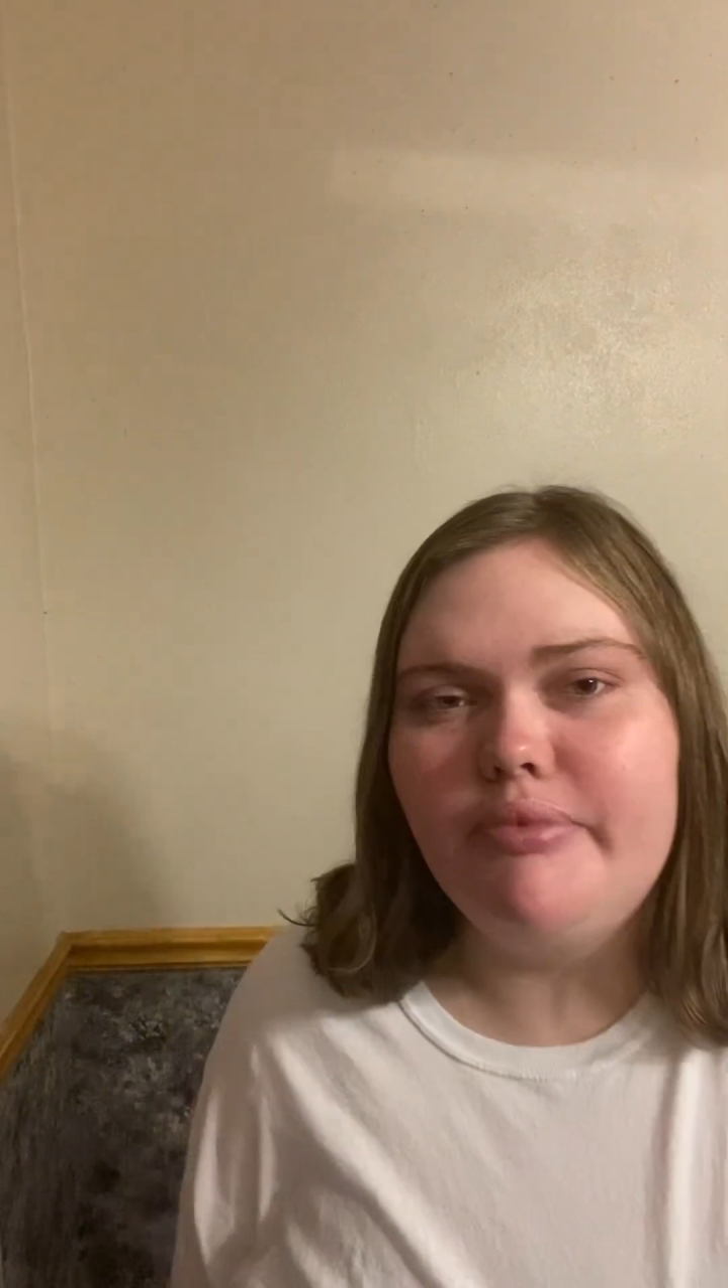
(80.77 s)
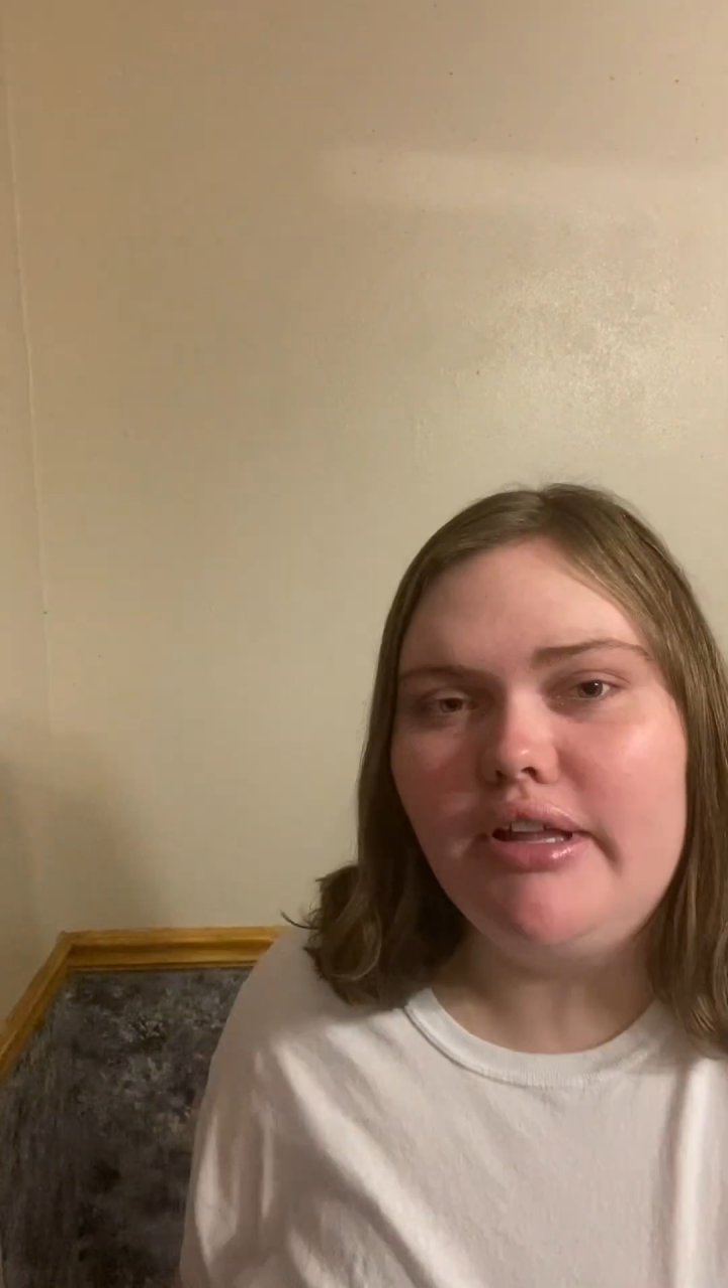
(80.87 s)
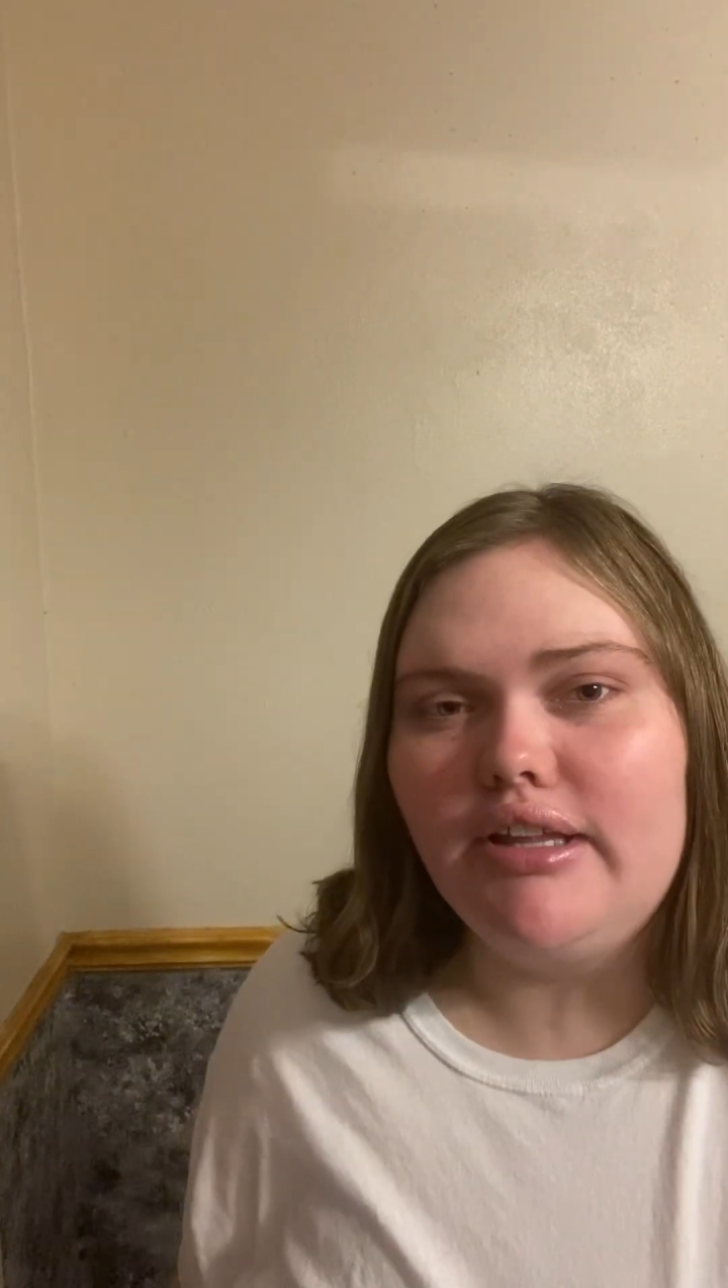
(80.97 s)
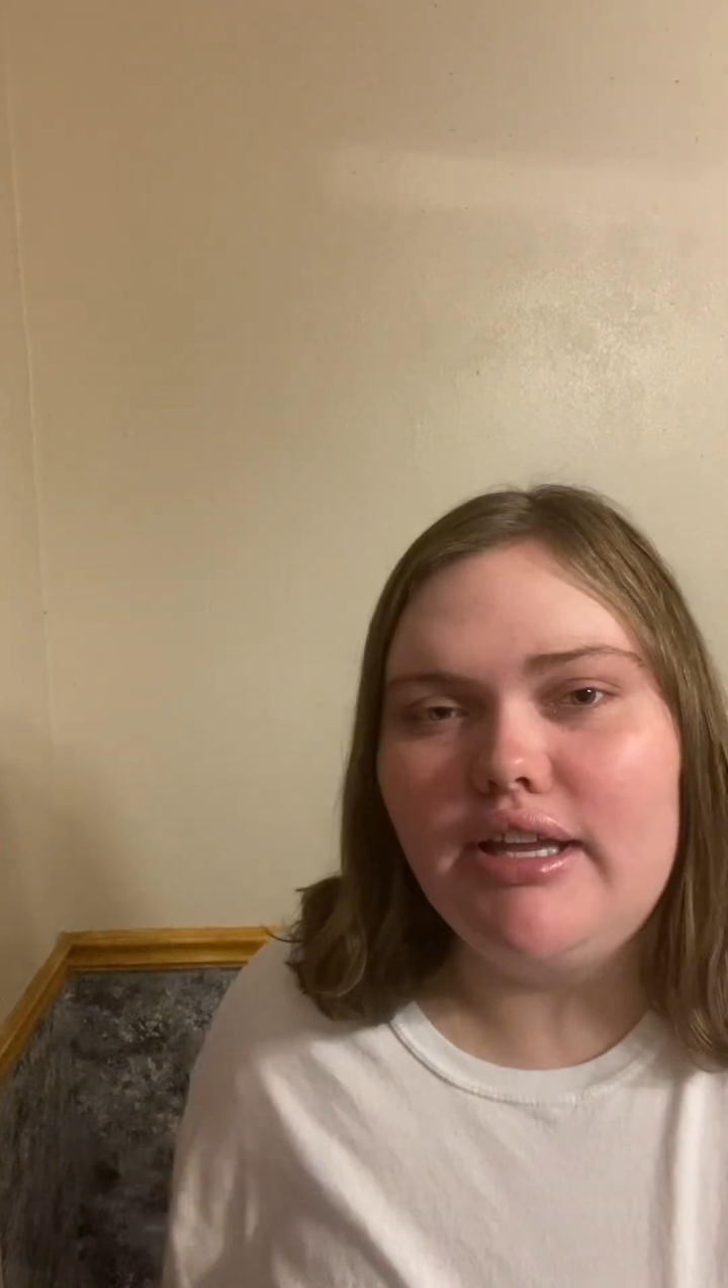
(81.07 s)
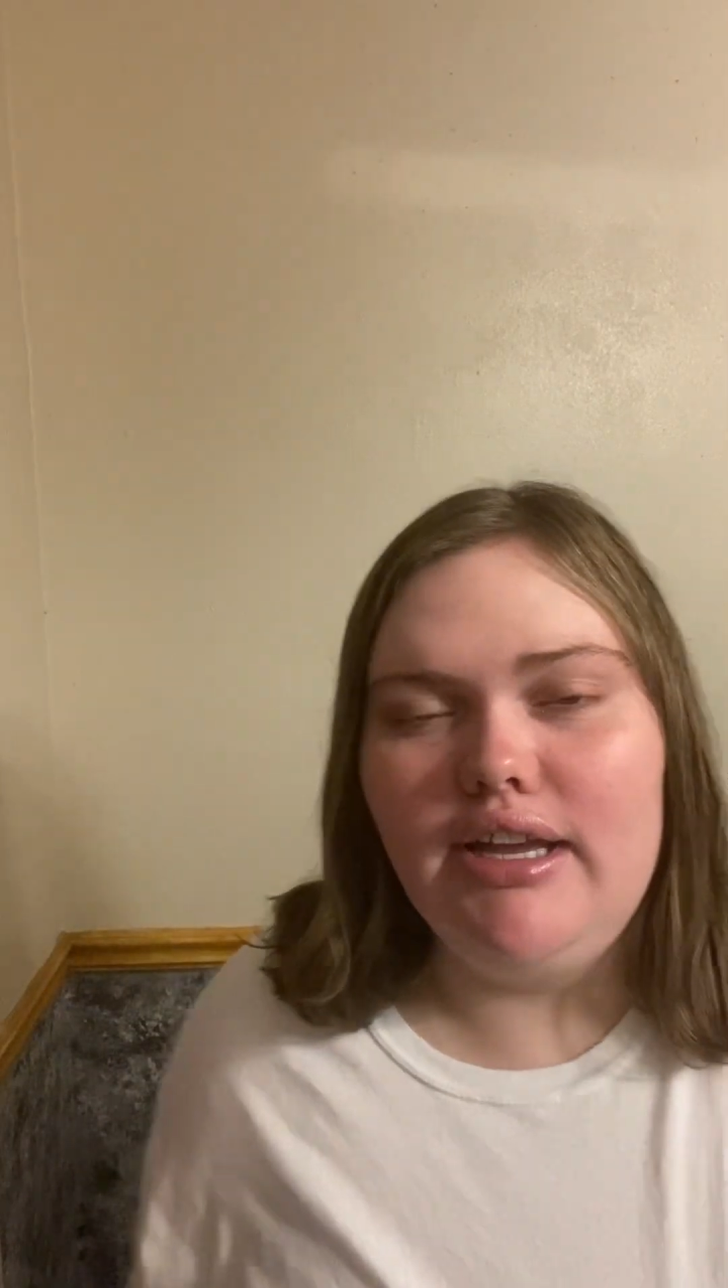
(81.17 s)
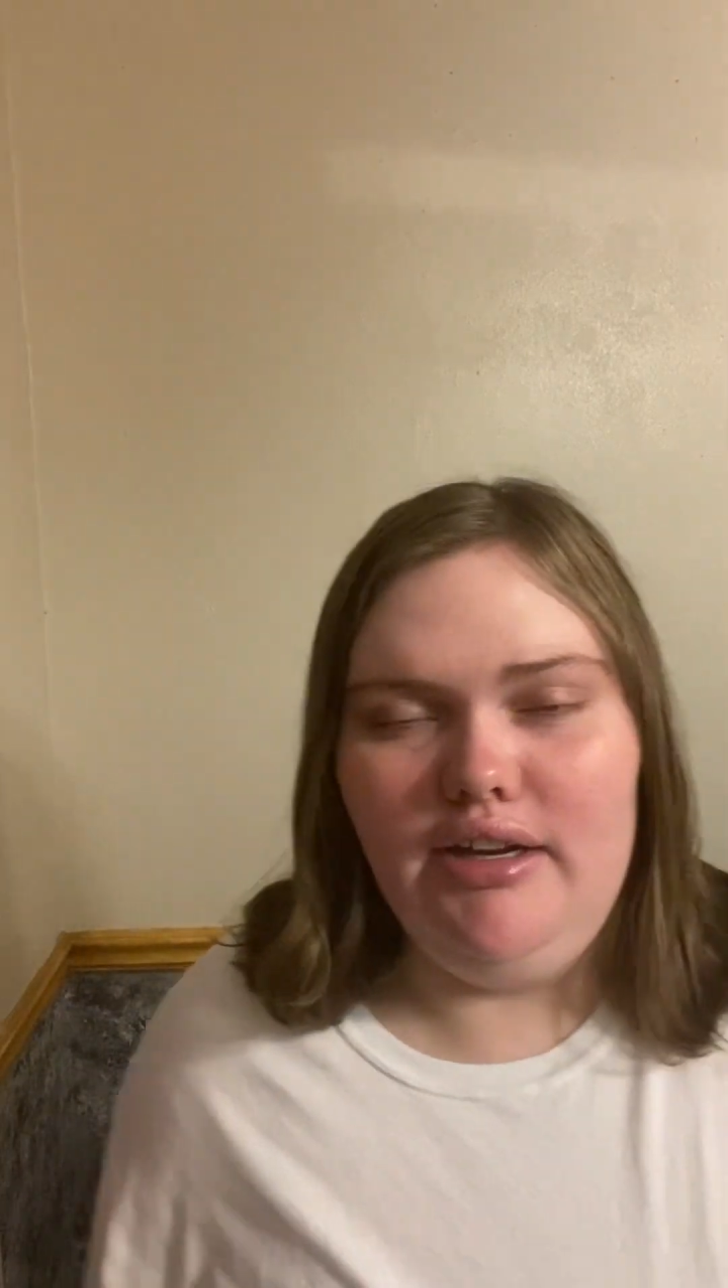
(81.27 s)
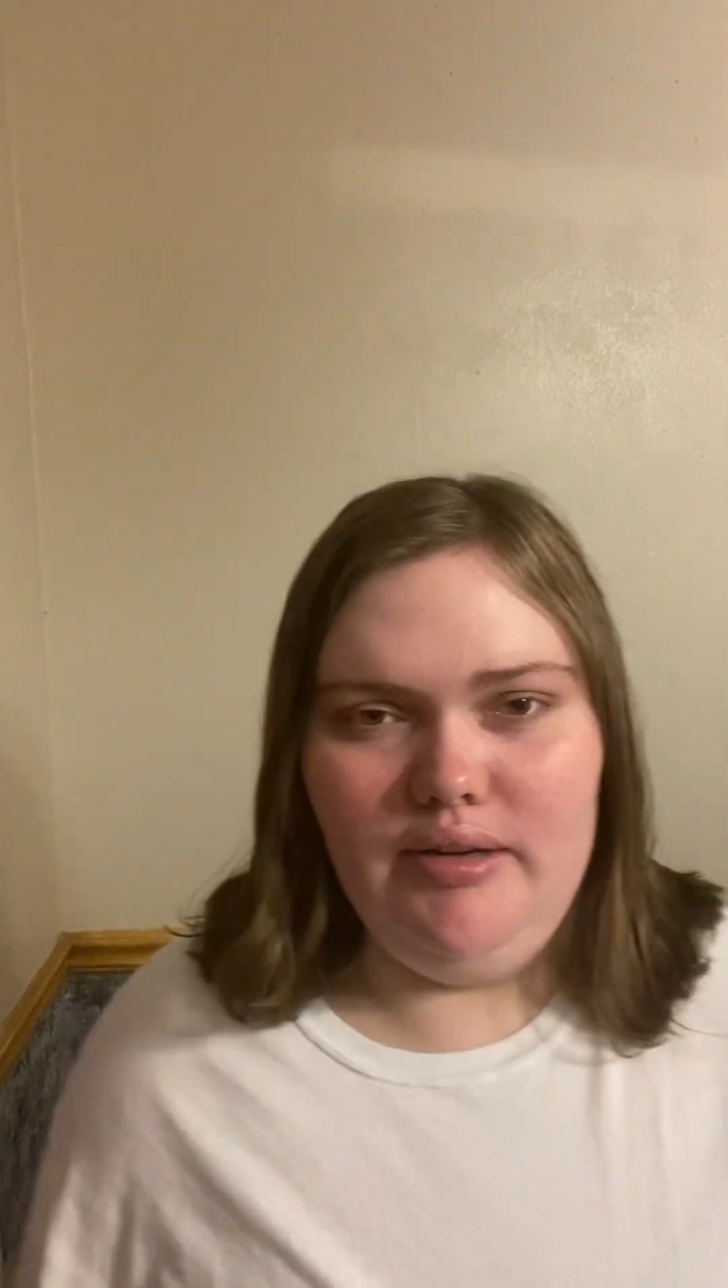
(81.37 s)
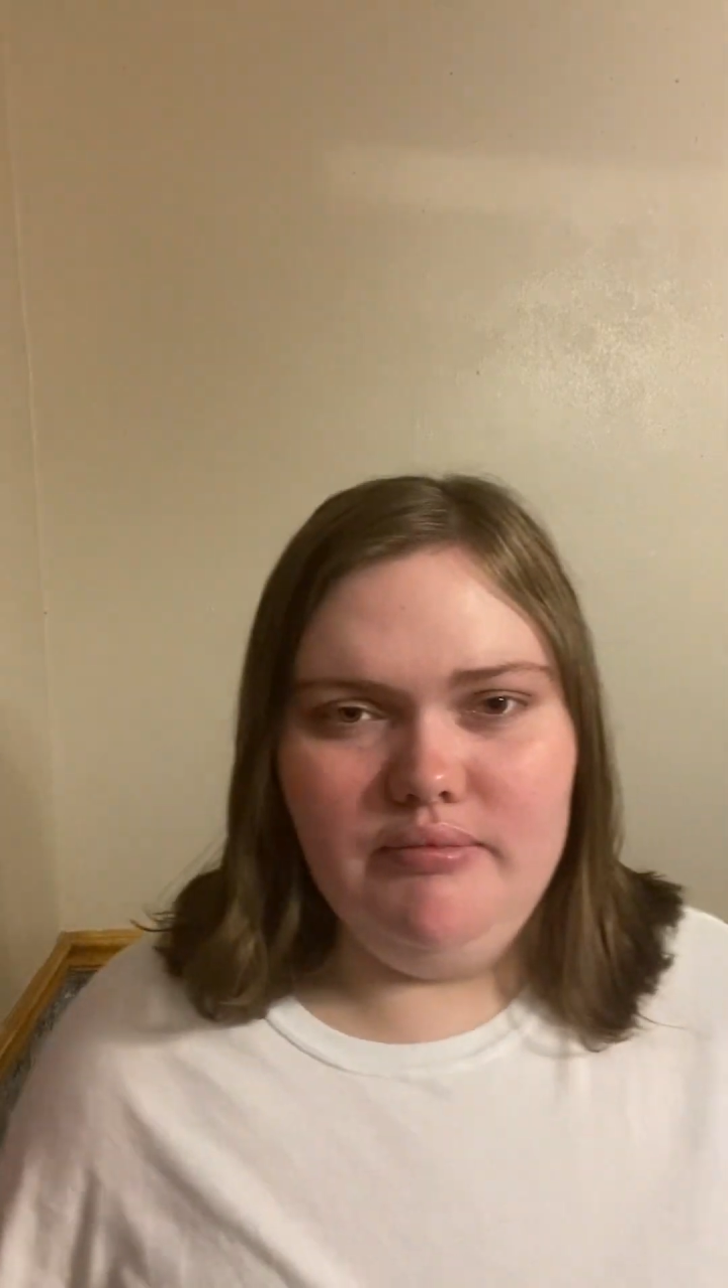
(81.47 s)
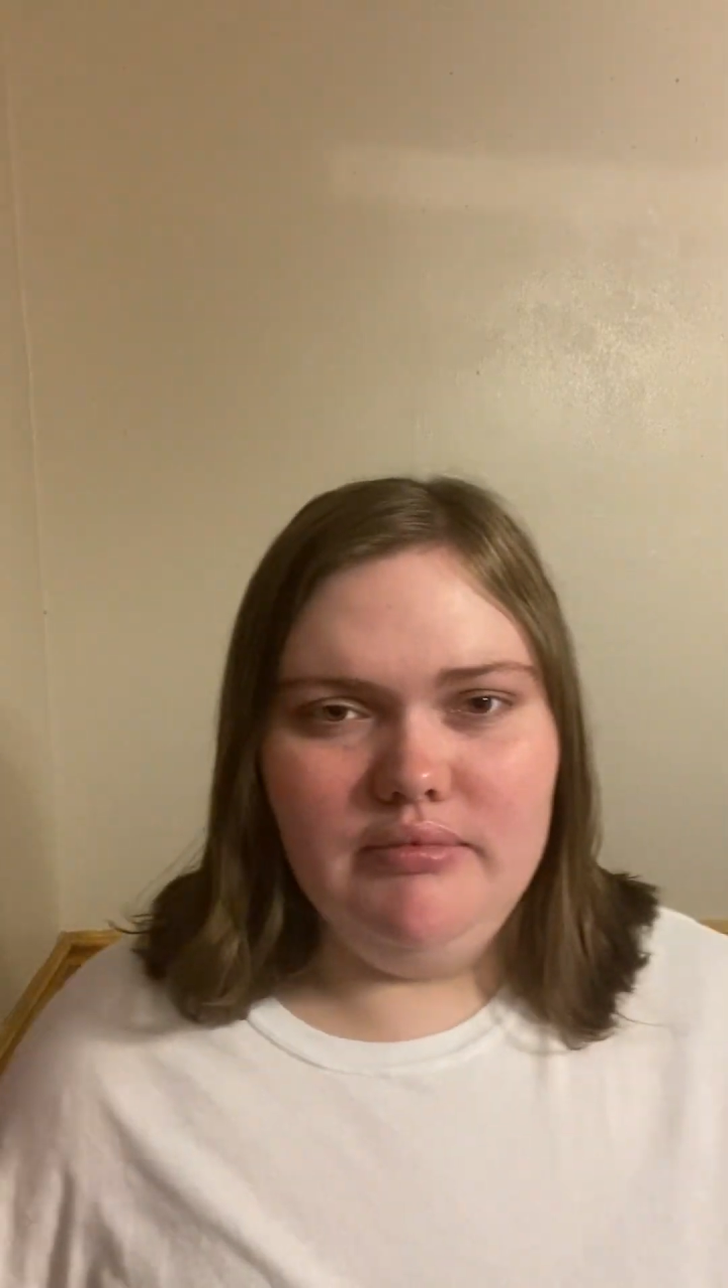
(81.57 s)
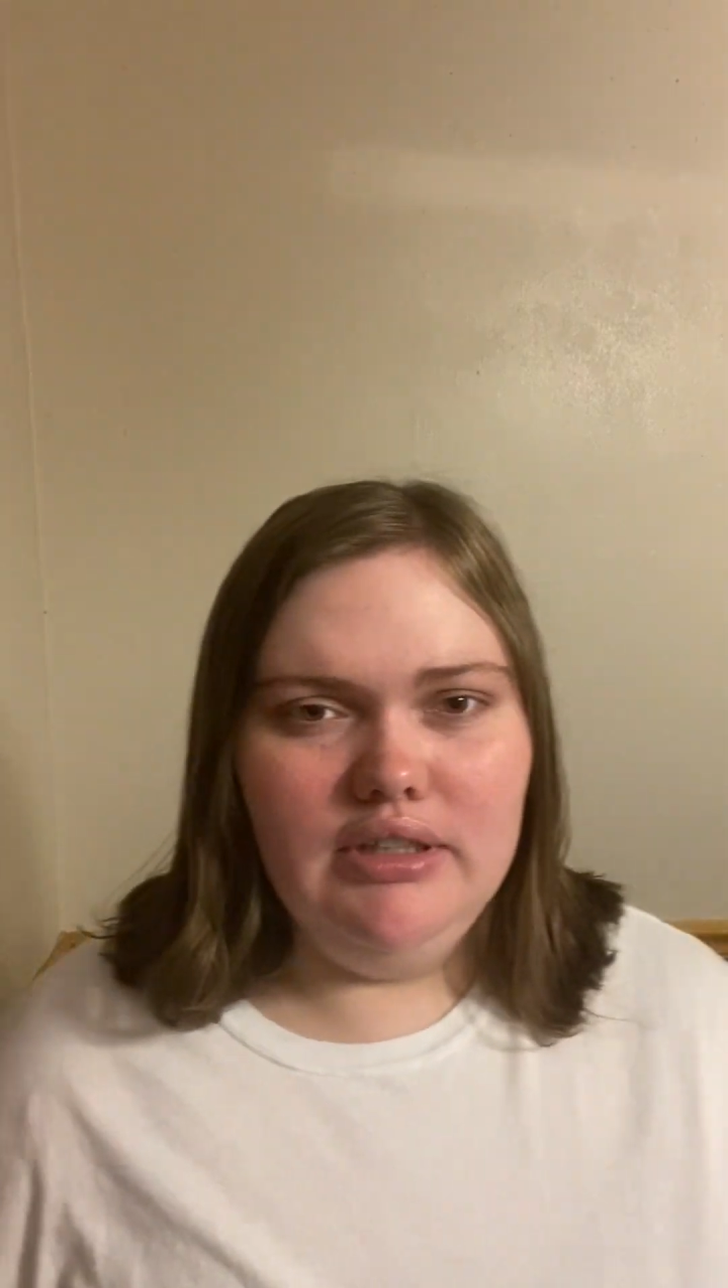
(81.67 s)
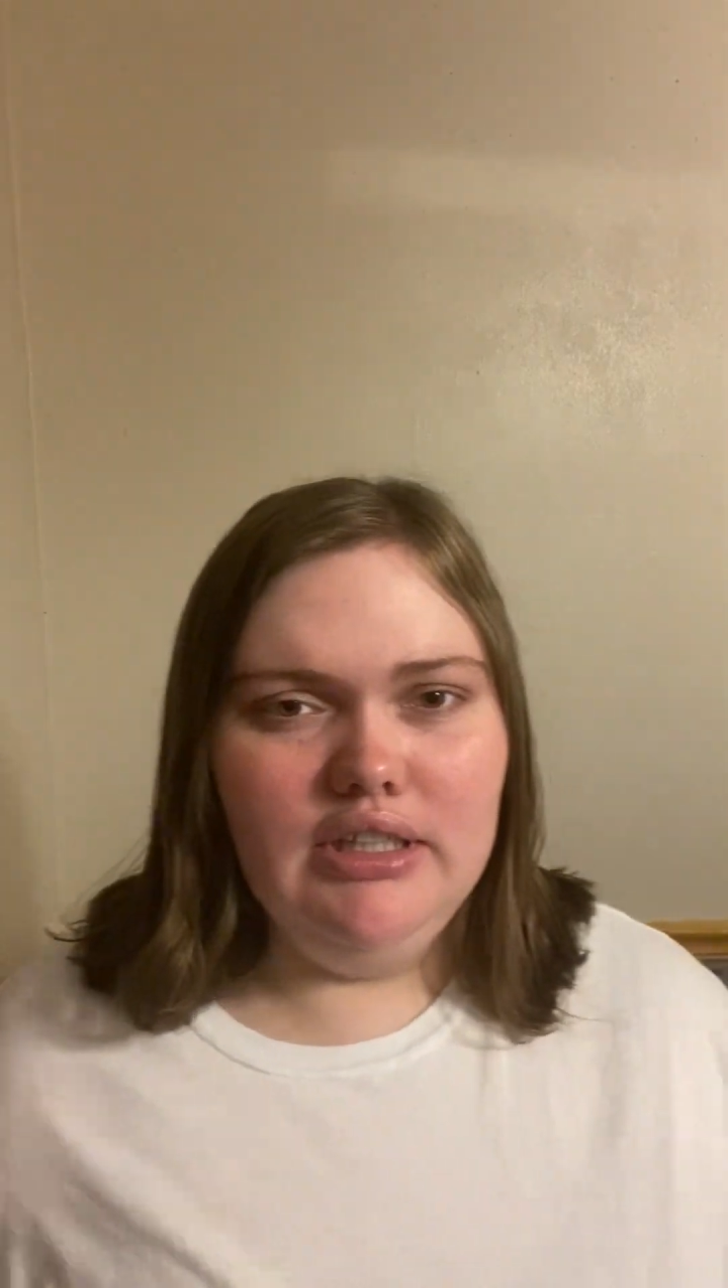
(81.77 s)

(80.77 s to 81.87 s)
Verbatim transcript: but like, um,